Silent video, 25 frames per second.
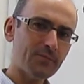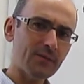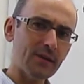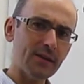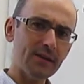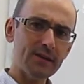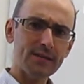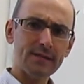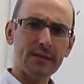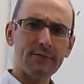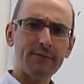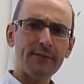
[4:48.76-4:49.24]

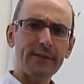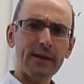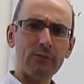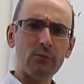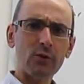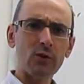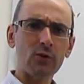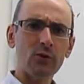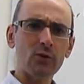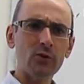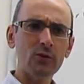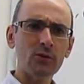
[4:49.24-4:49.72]
is something that we
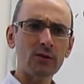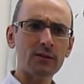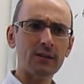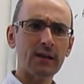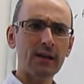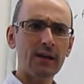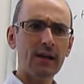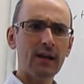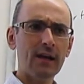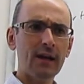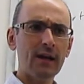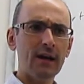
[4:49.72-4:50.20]
called
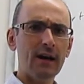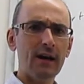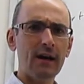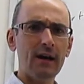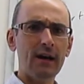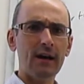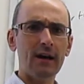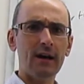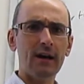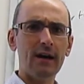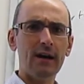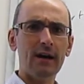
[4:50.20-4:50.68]

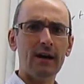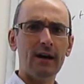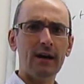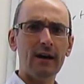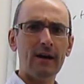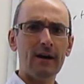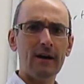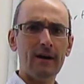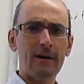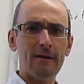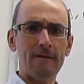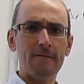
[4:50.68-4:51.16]

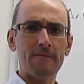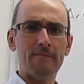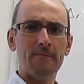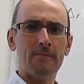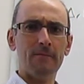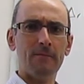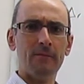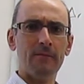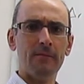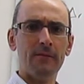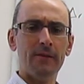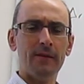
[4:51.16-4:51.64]
uh,
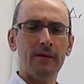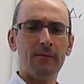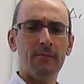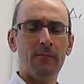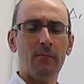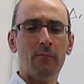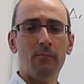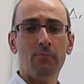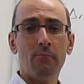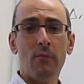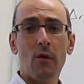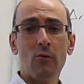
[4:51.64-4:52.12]
the
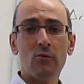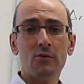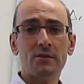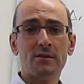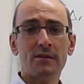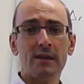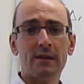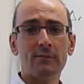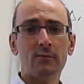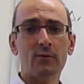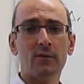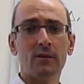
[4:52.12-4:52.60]
most
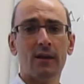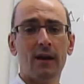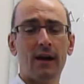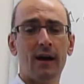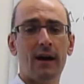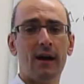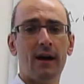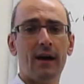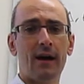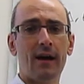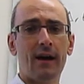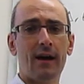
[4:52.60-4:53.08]
stable
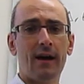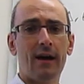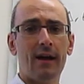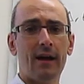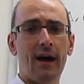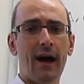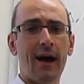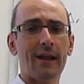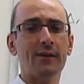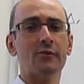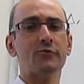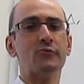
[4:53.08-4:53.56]

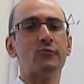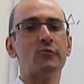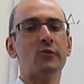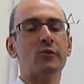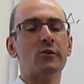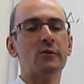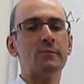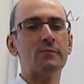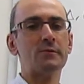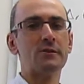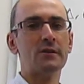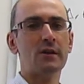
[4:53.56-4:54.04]

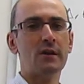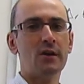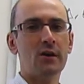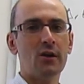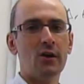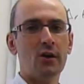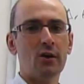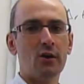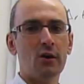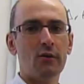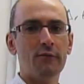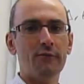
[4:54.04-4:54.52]
allotropes,
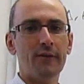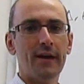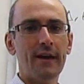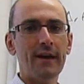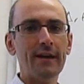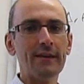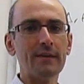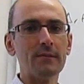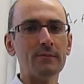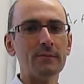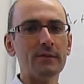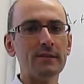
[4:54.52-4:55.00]
of
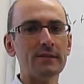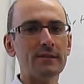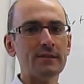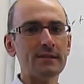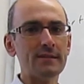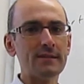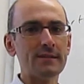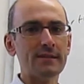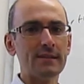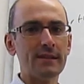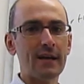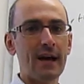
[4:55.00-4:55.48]

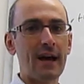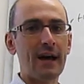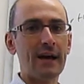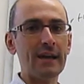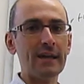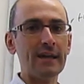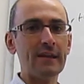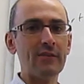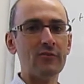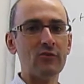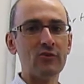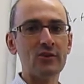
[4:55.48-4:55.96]
elements uh,
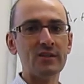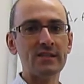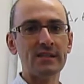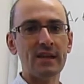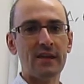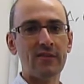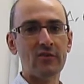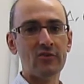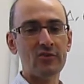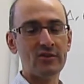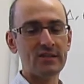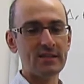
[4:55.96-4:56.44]
in their
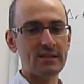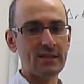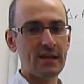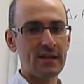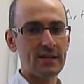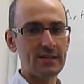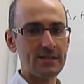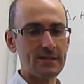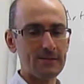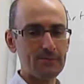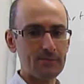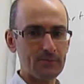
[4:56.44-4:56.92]
standard
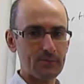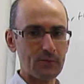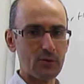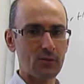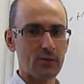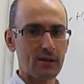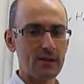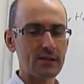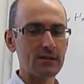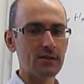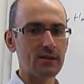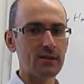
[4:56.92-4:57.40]
state.
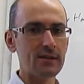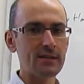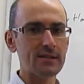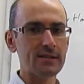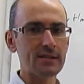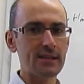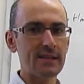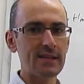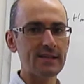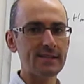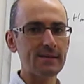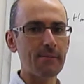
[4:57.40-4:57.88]
Okay, so
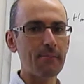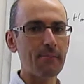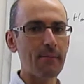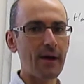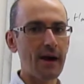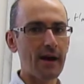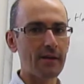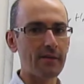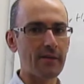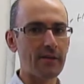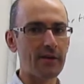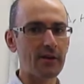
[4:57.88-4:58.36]
let's, let's
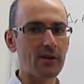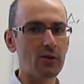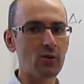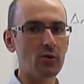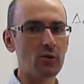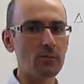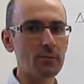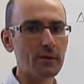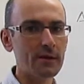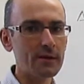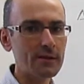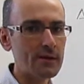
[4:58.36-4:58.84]
unpack that a little
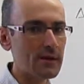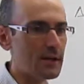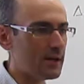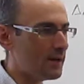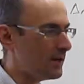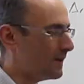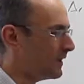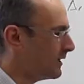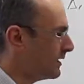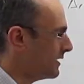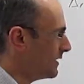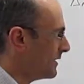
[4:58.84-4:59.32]
bit.
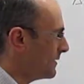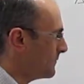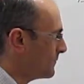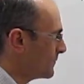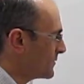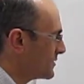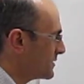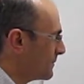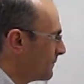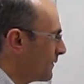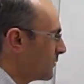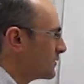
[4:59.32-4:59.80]

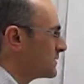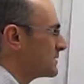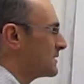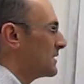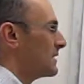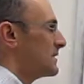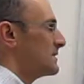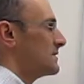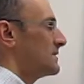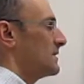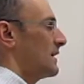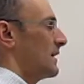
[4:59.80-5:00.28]
Suppose
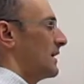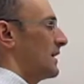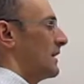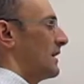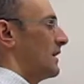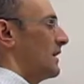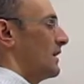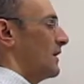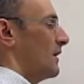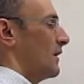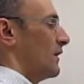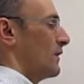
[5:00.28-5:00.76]
that
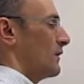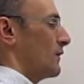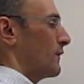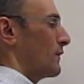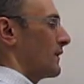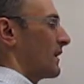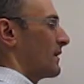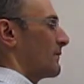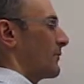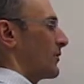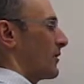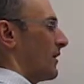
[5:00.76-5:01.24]
uh, you
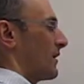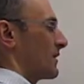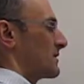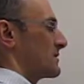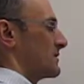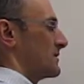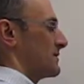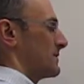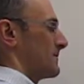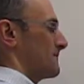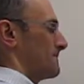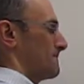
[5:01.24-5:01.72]
think about
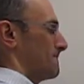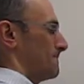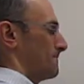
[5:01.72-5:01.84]
oxygen.